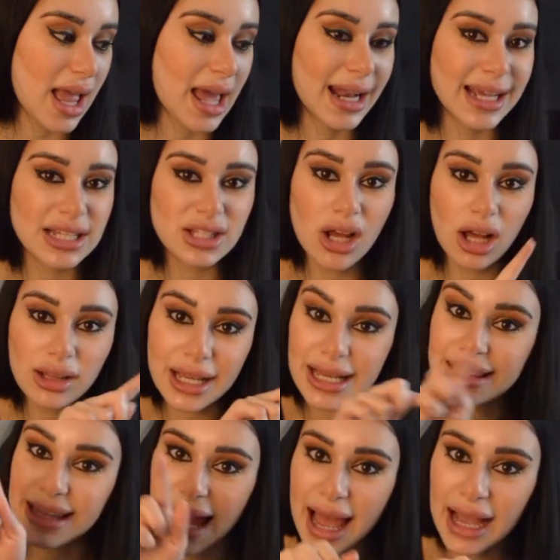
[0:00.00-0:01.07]
and I saw
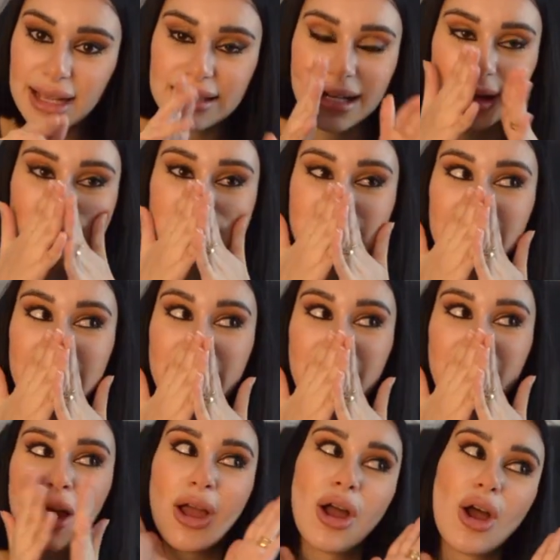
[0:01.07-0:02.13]
like the X, and I was like,